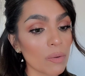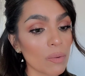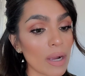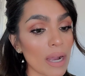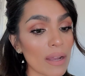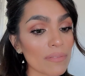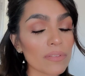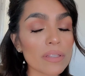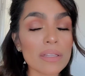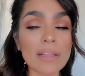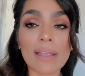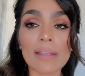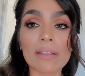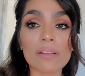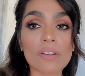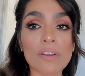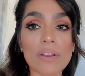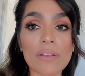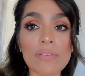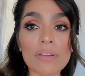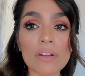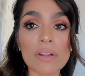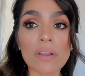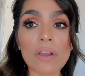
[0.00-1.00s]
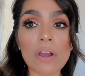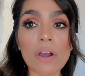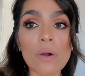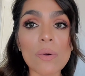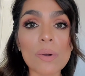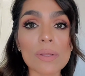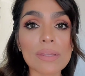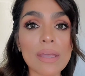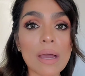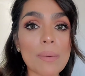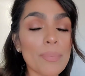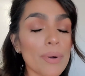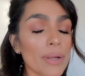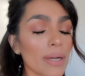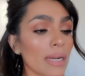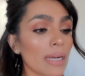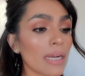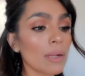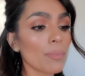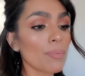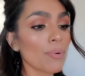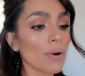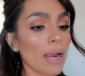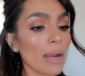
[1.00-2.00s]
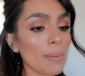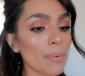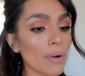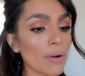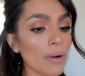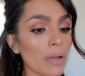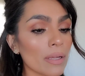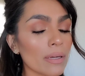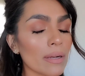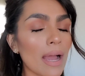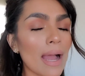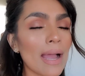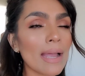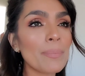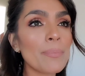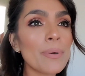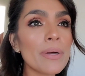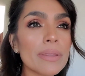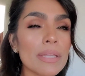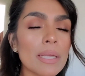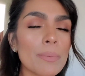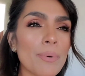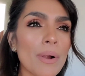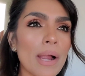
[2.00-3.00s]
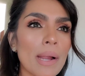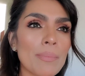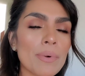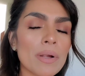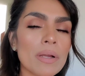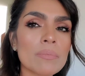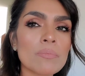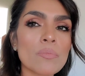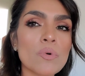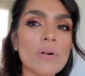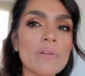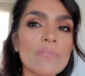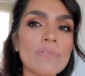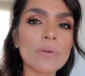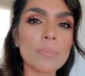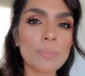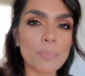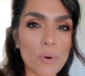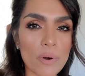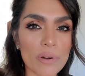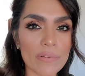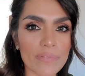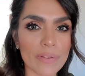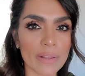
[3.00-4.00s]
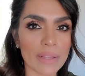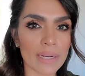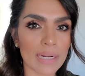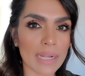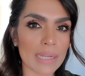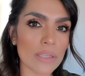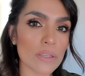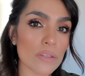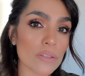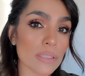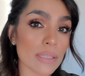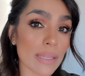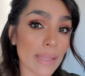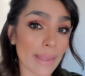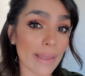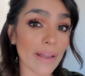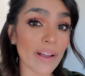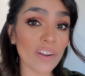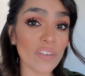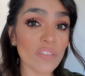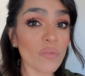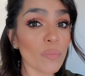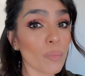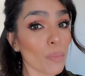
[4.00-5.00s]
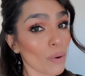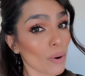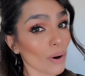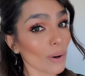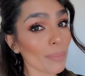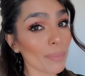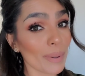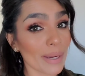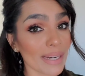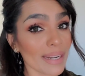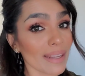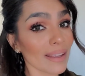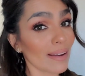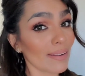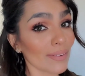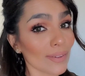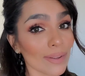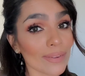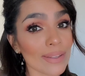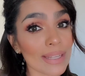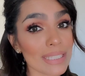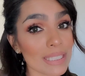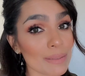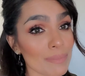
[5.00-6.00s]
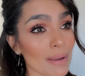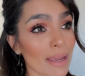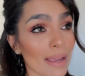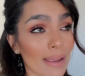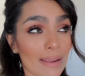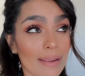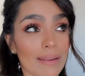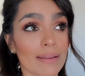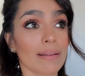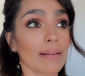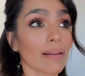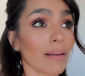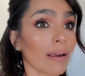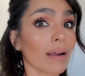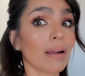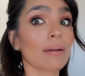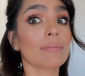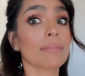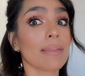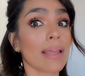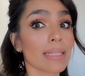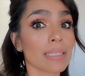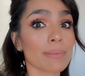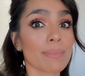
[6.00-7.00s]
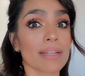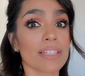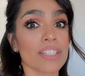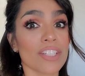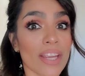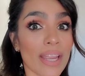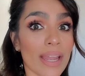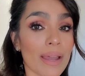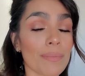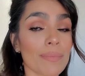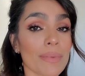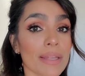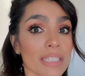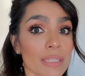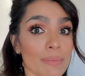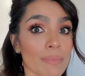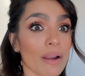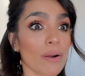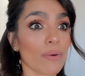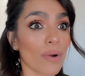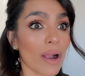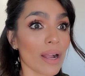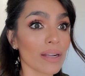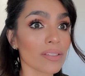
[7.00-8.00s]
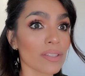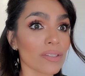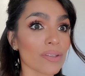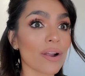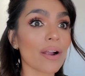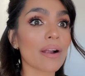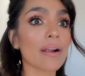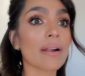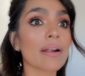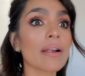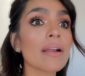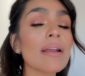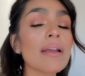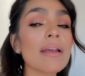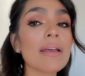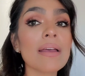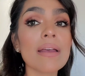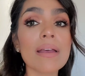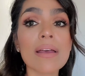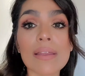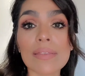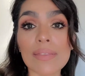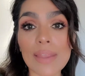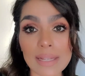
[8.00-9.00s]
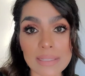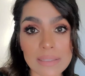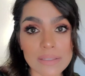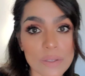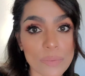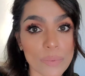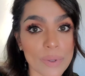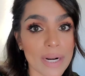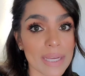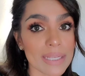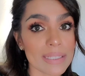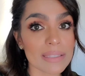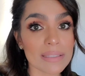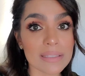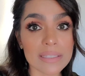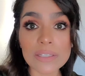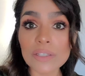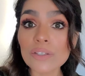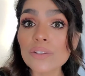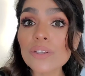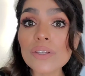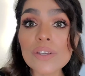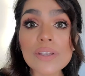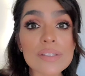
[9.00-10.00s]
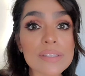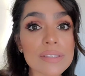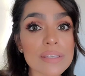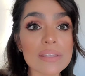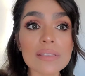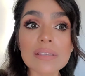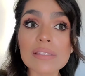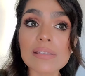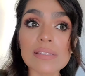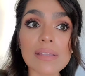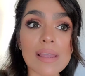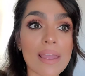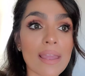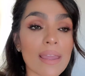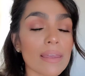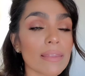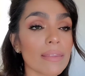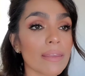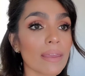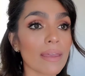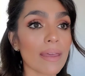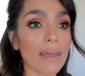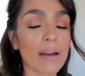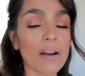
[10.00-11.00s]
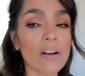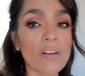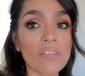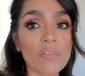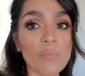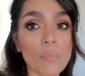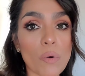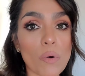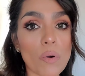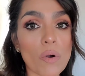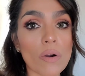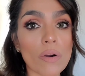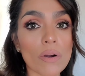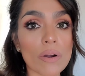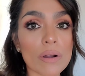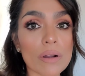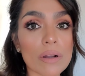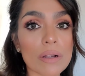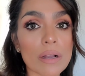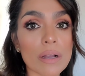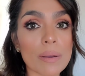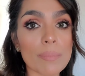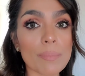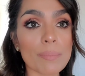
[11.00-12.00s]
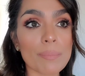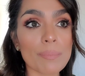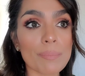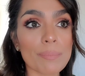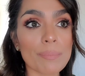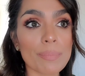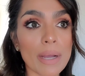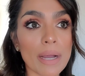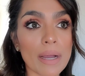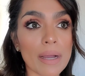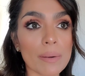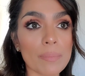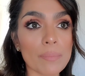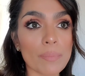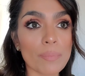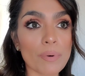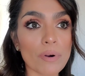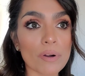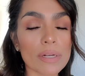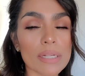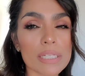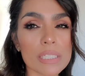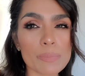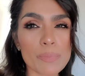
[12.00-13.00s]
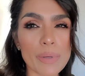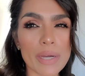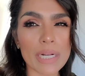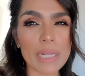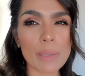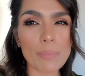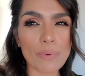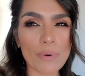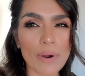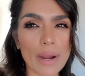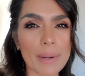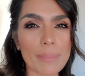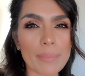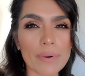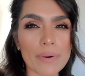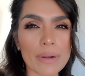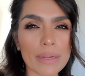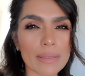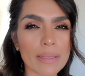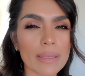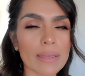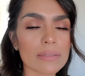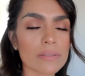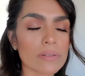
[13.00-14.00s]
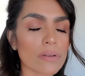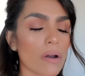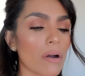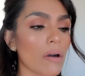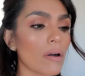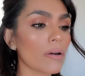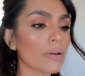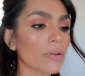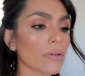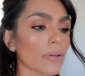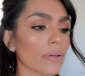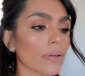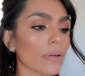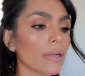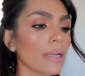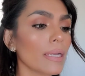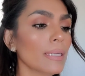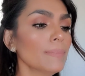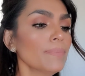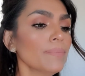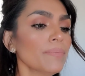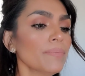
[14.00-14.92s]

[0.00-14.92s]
we'll have to like give it a go without putting any primer on. I put the primer on more for pore filling. I use the e.l.f. Pore Putty. Y'all know that's my jam. That's my rock star. That's the one I still use to this day. The e.l.f. Poreless Putty Primer, I think it's called. Or